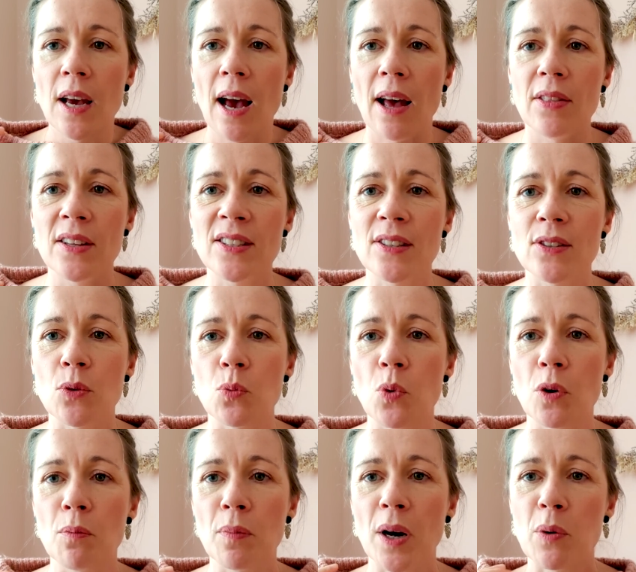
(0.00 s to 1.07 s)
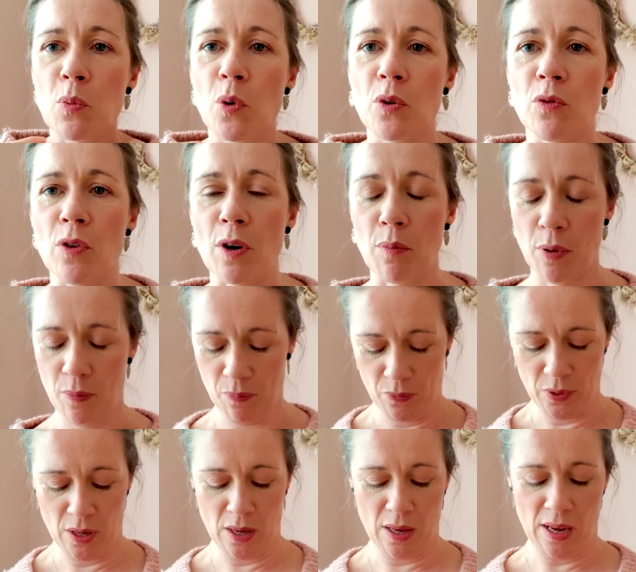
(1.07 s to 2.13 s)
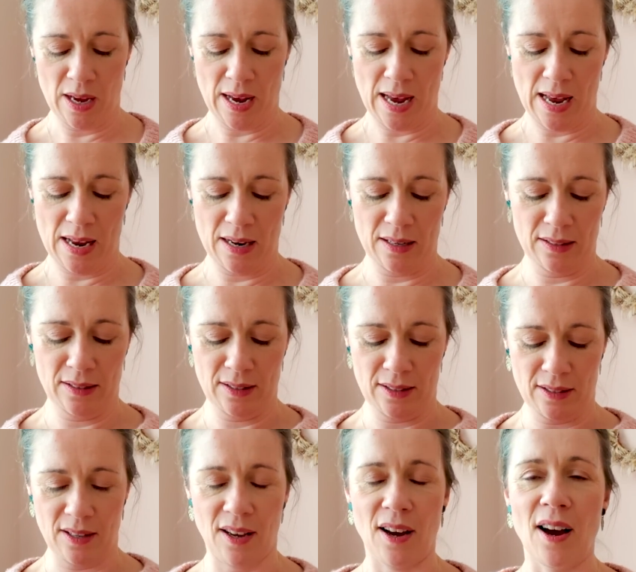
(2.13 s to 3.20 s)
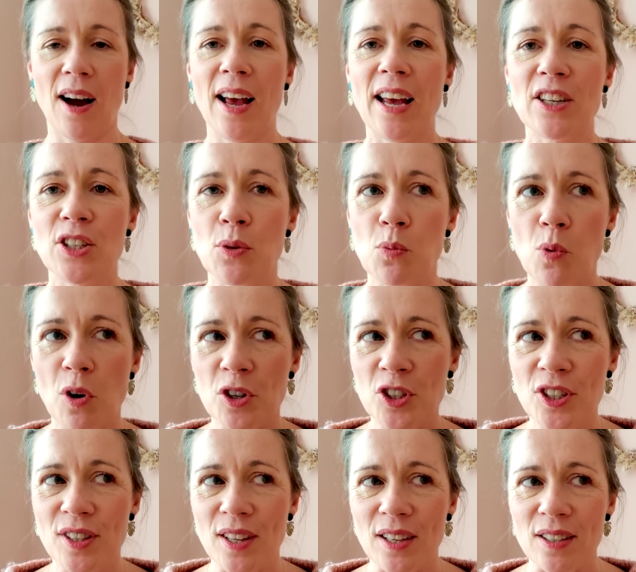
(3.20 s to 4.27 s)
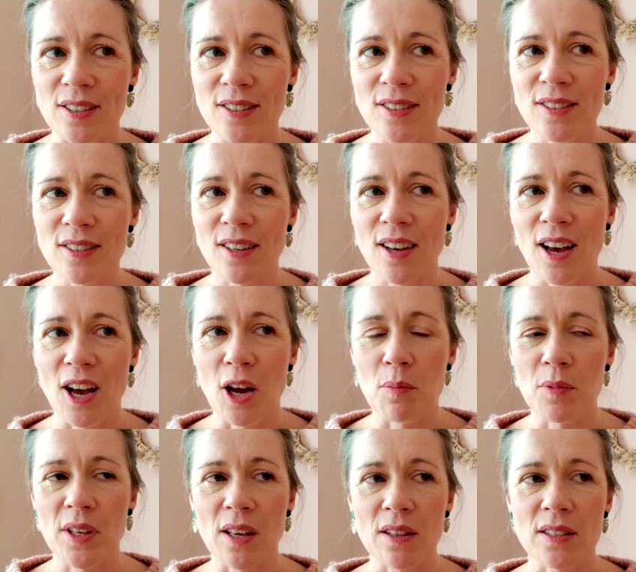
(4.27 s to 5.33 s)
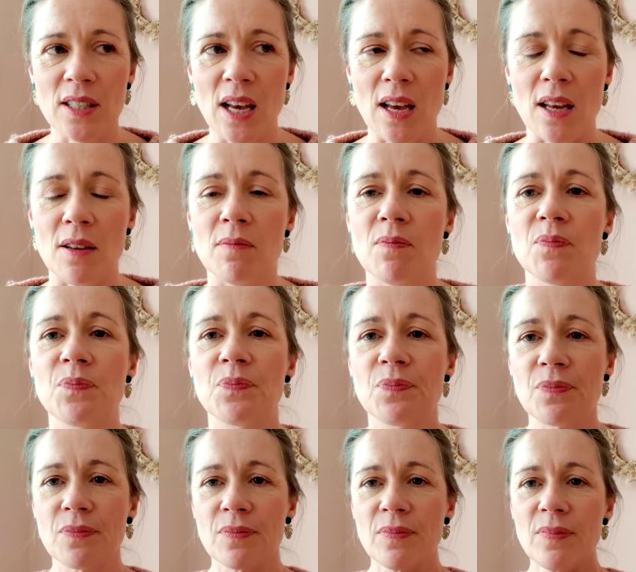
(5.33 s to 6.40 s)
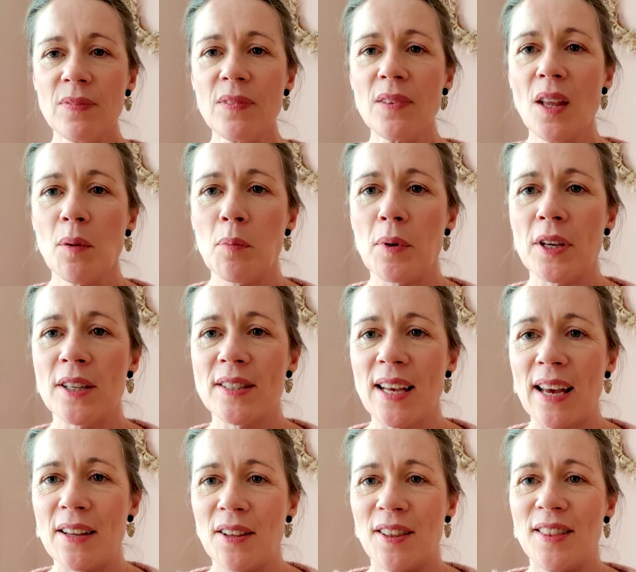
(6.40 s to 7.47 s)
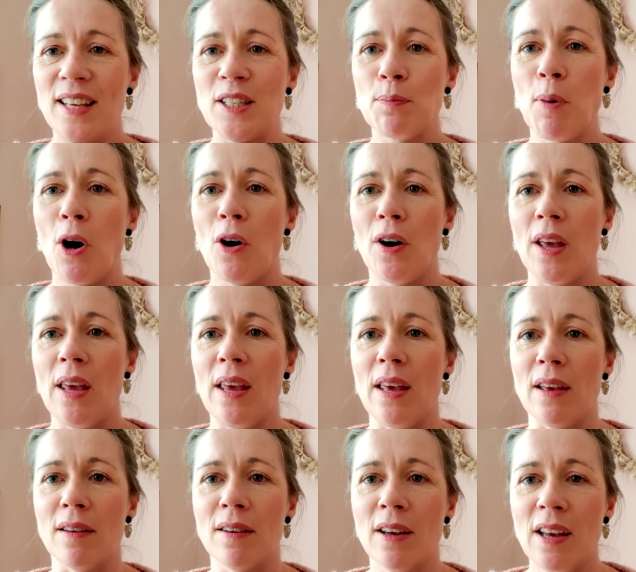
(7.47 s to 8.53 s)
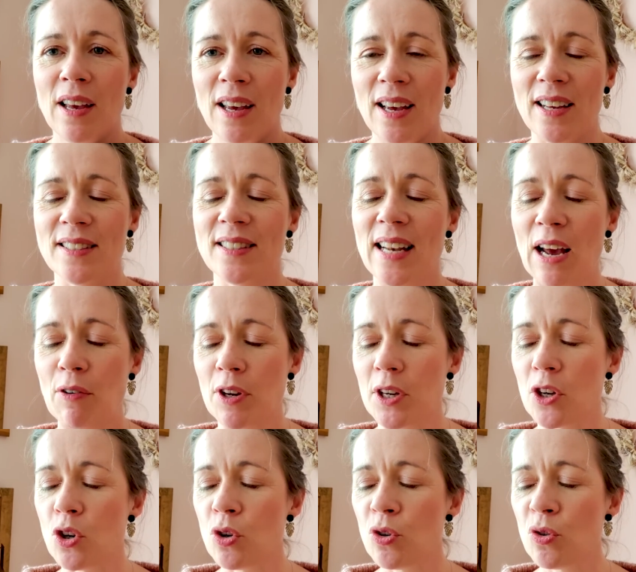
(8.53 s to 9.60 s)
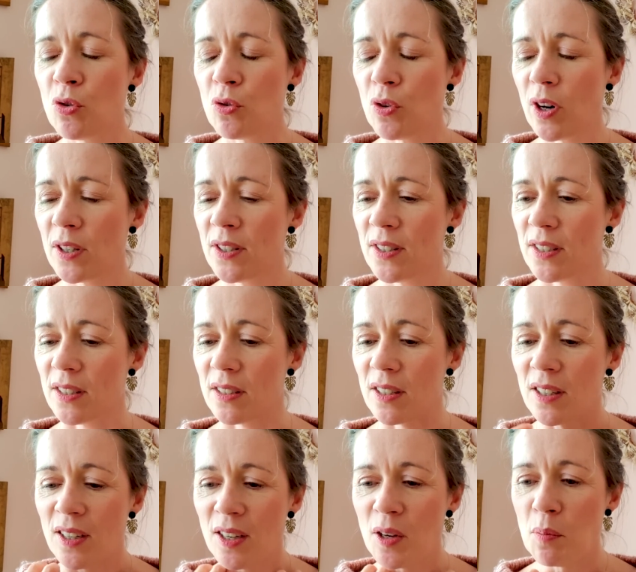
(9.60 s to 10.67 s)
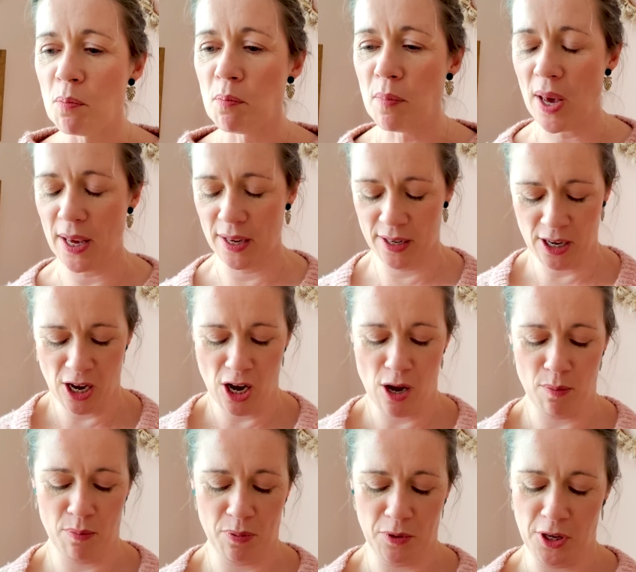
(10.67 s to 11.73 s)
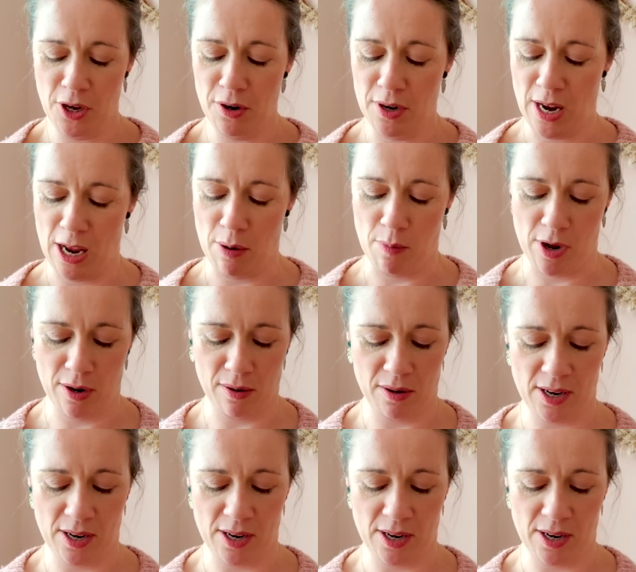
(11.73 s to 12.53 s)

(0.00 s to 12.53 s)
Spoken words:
And this is a 1x1 rib. And I actually washed this the other day, because this part here is now encrusted. Makeup, you name it.